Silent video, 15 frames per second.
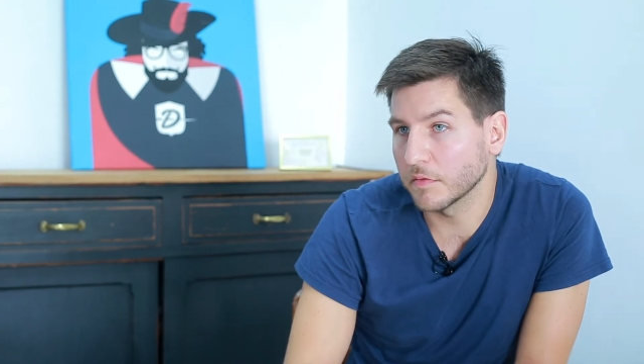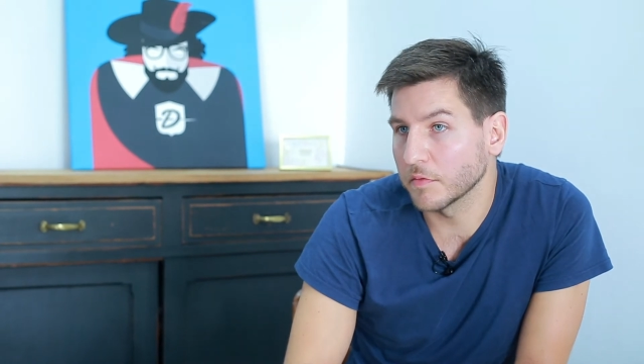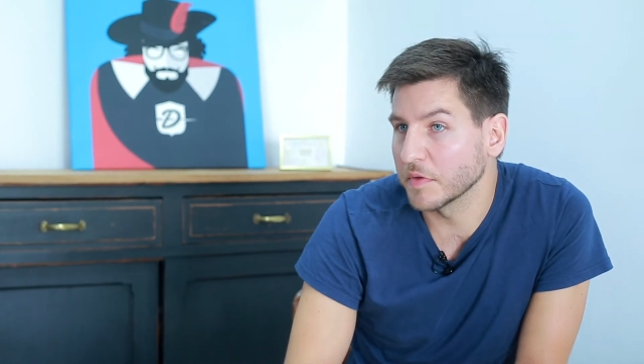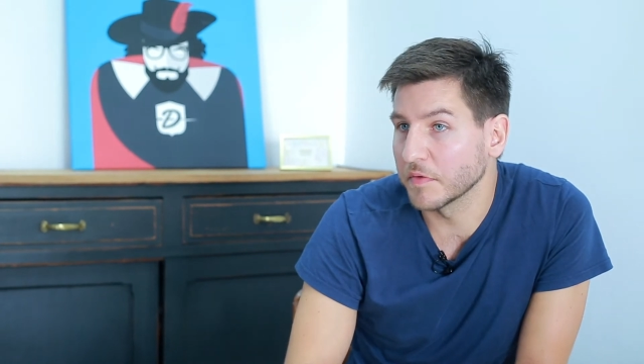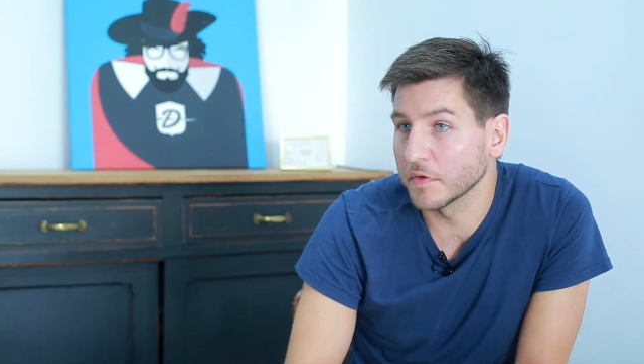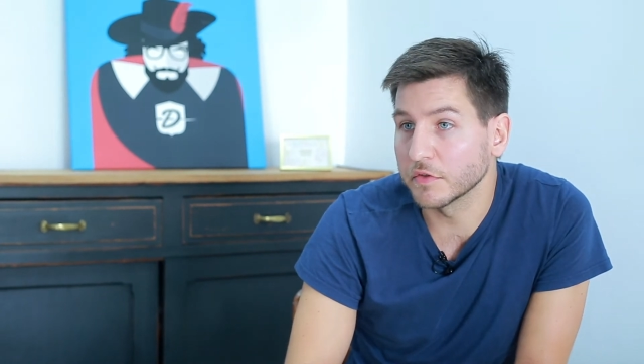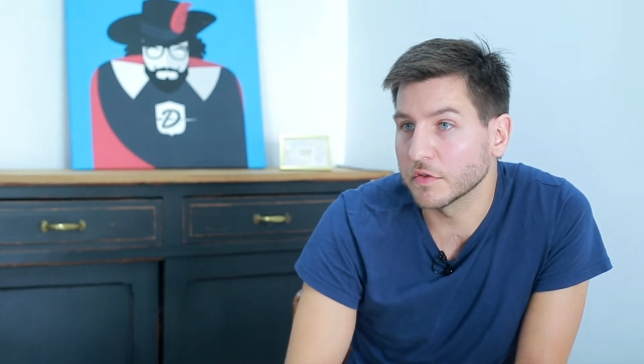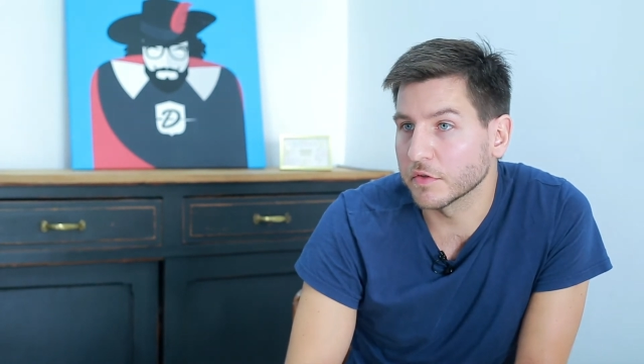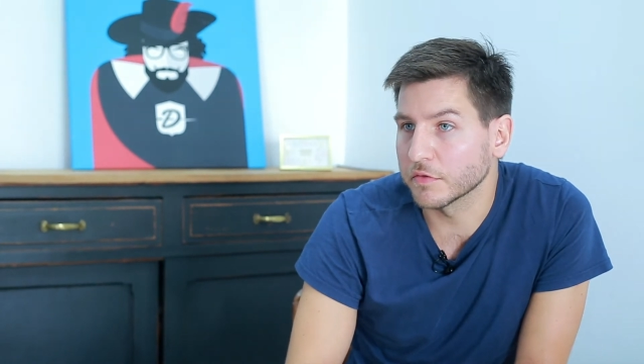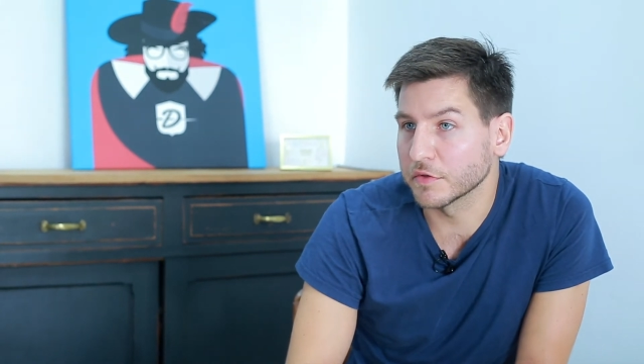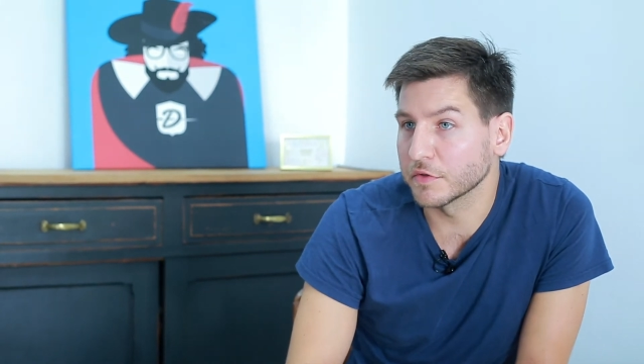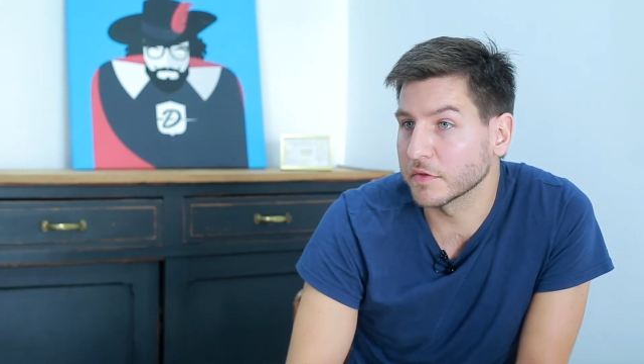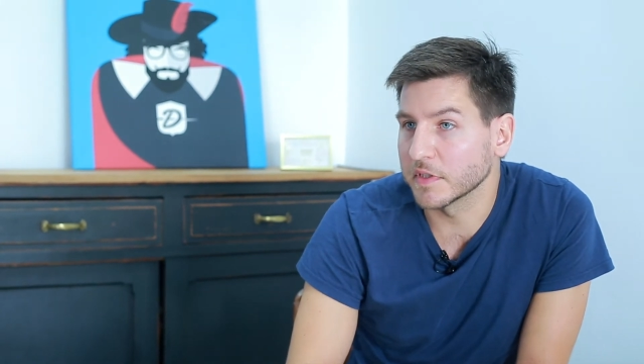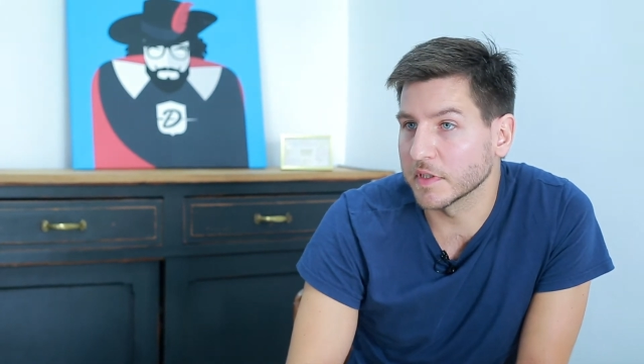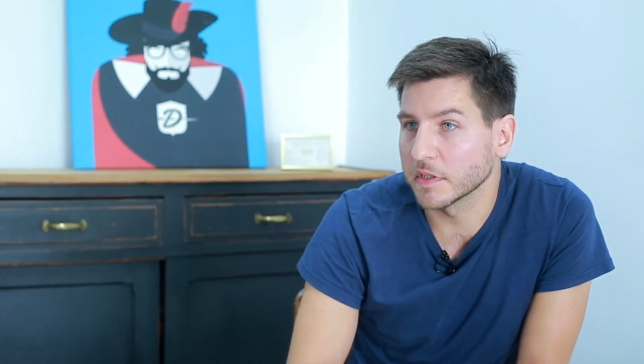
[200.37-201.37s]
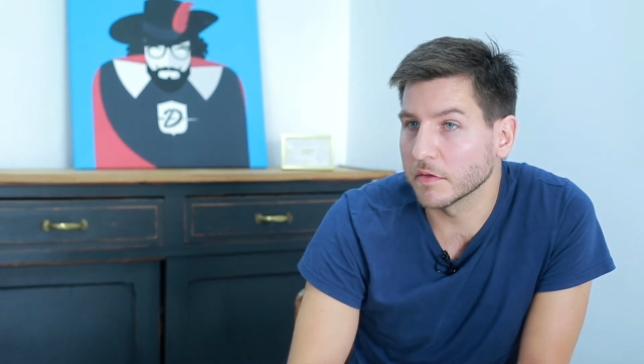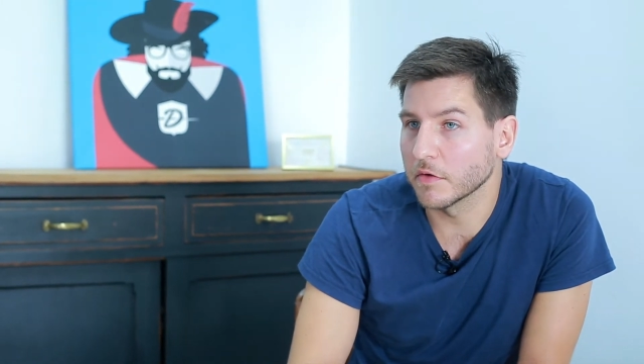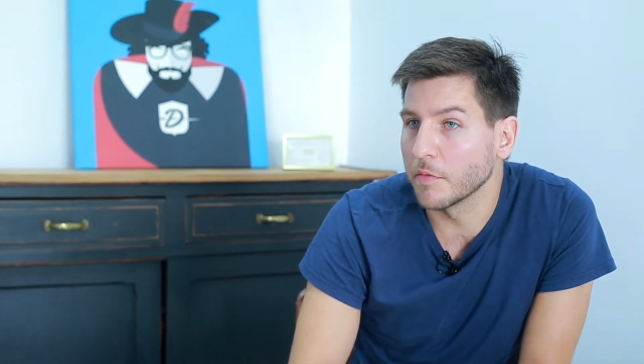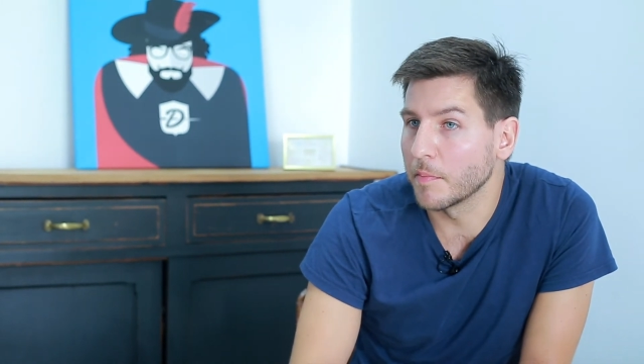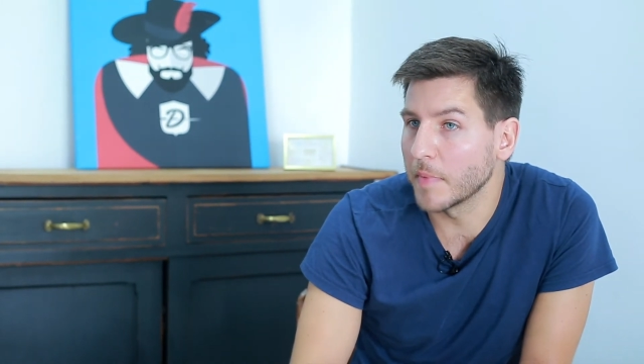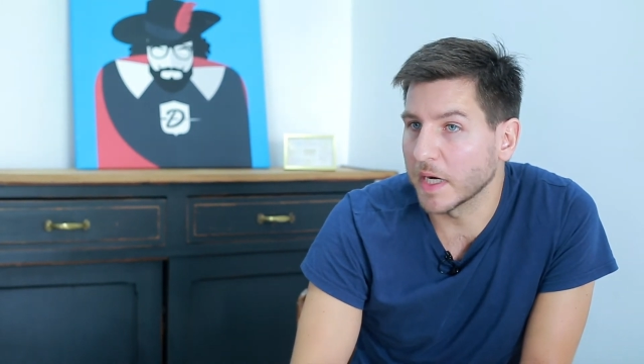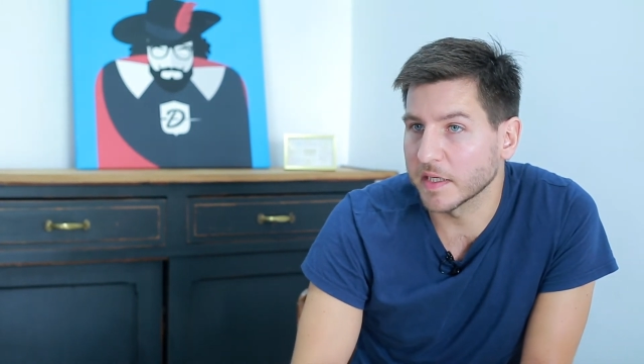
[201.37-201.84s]
without conducting a
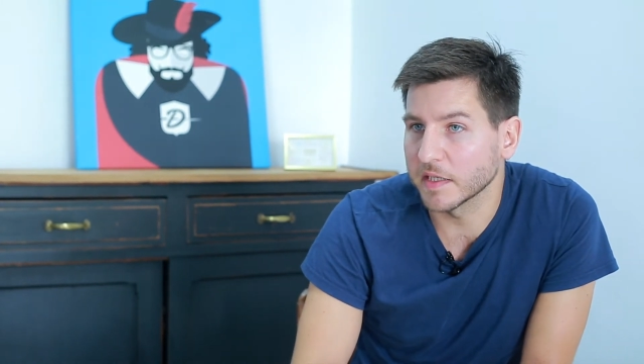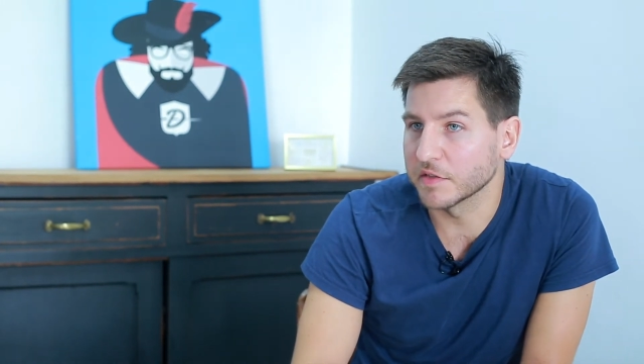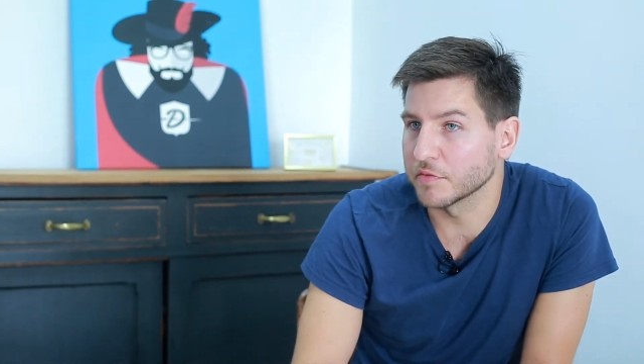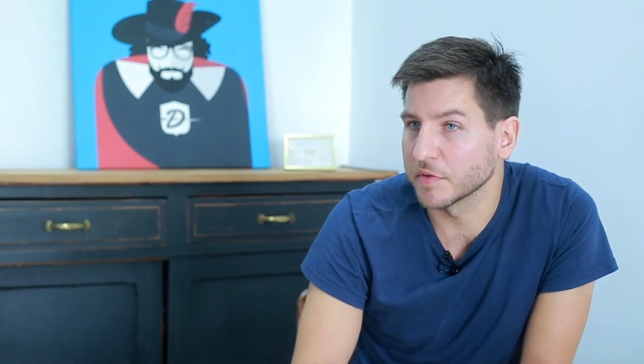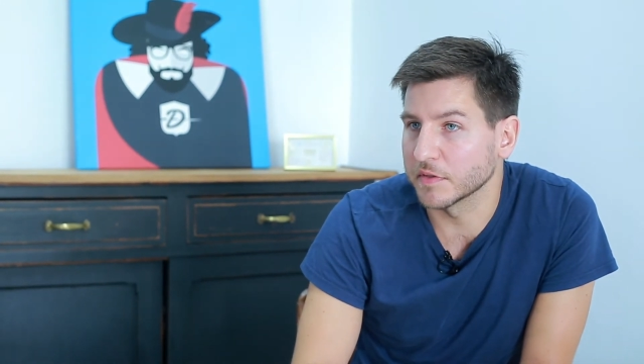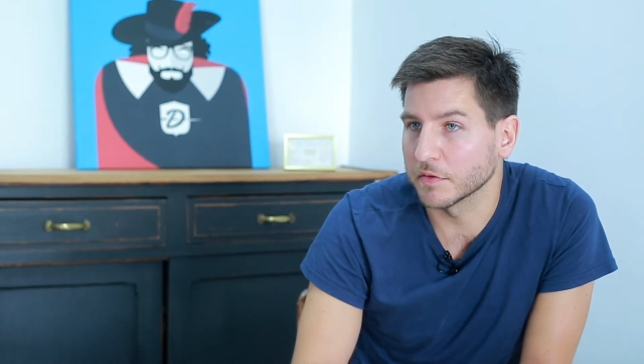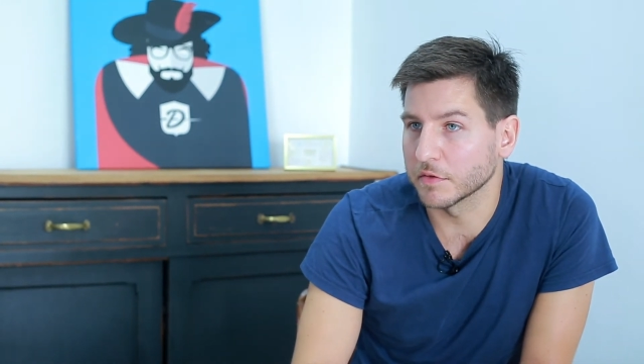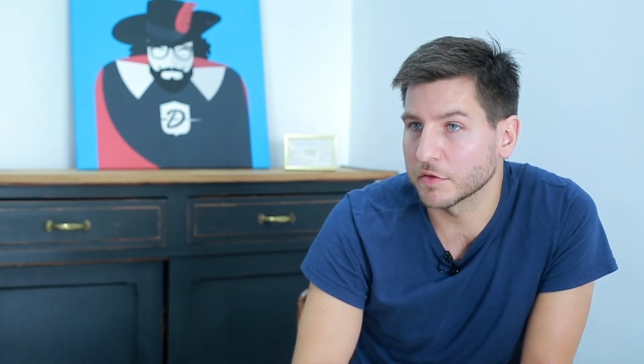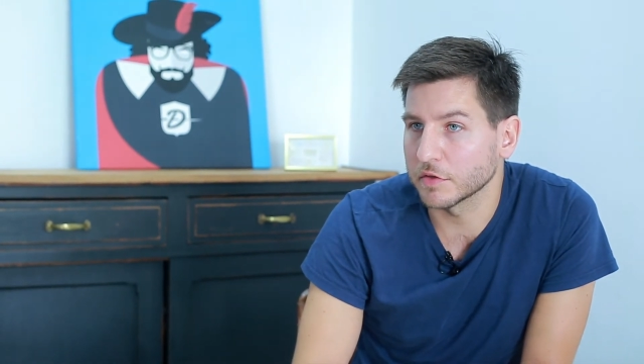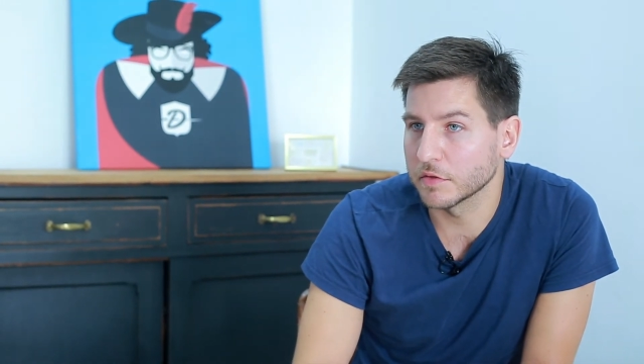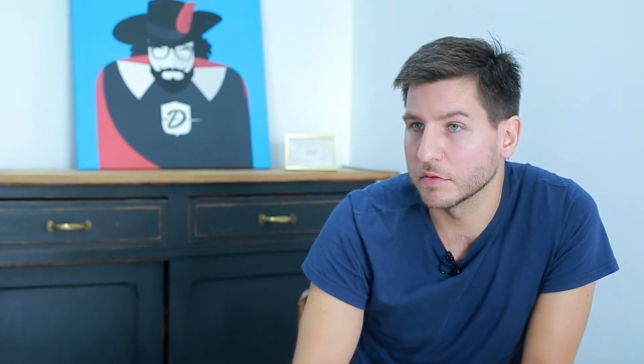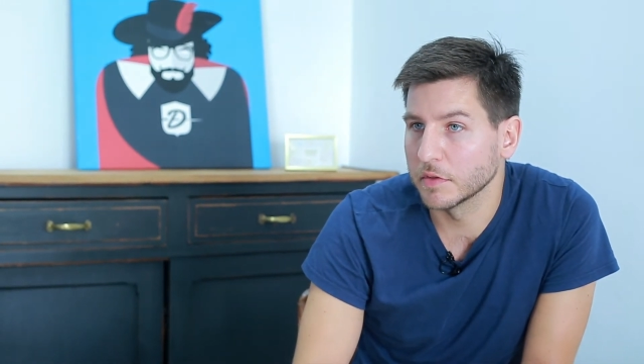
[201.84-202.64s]
market research.